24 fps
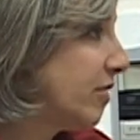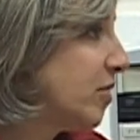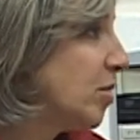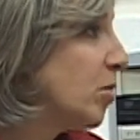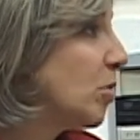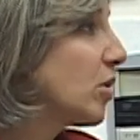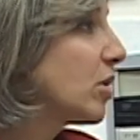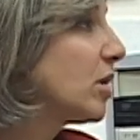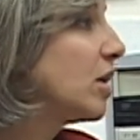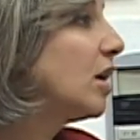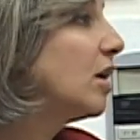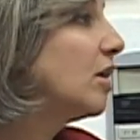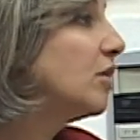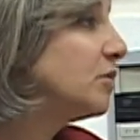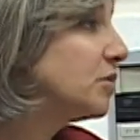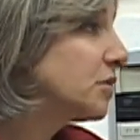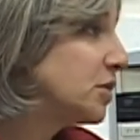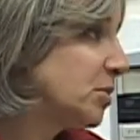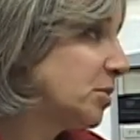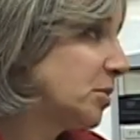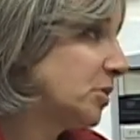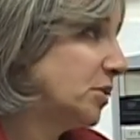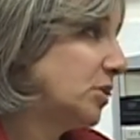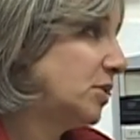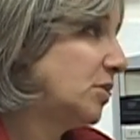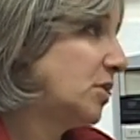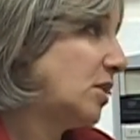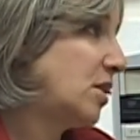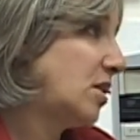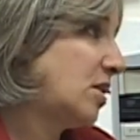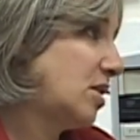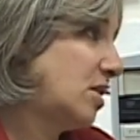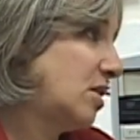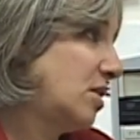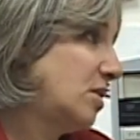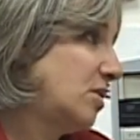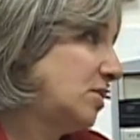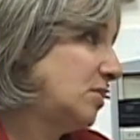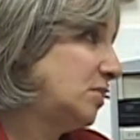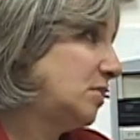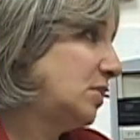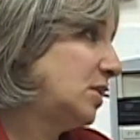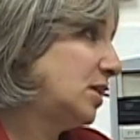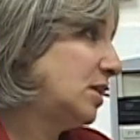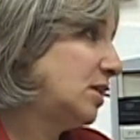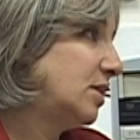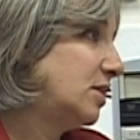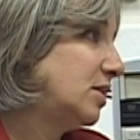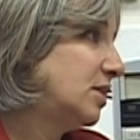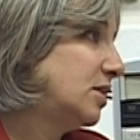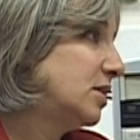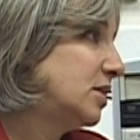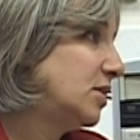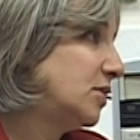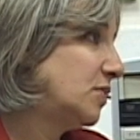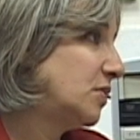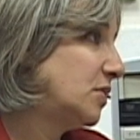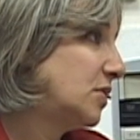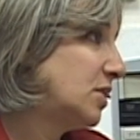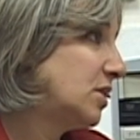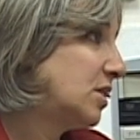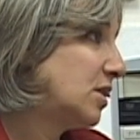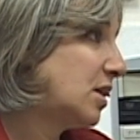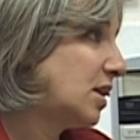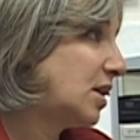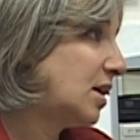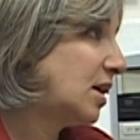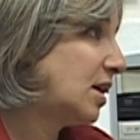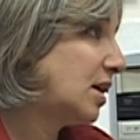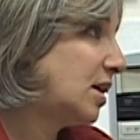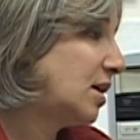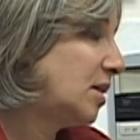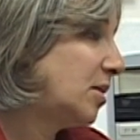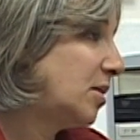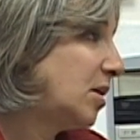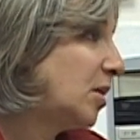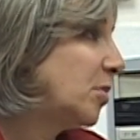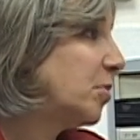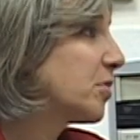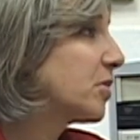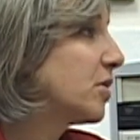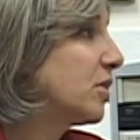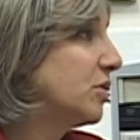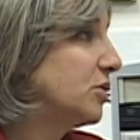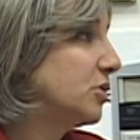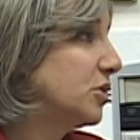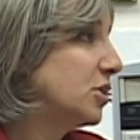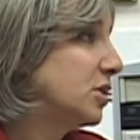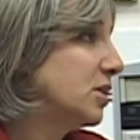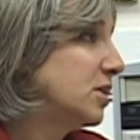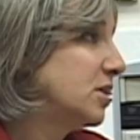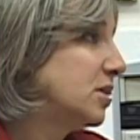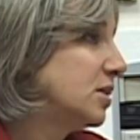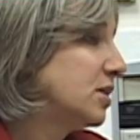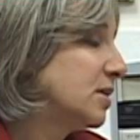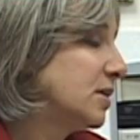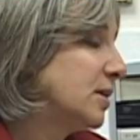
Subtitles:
the more comfortable you are with different approaches,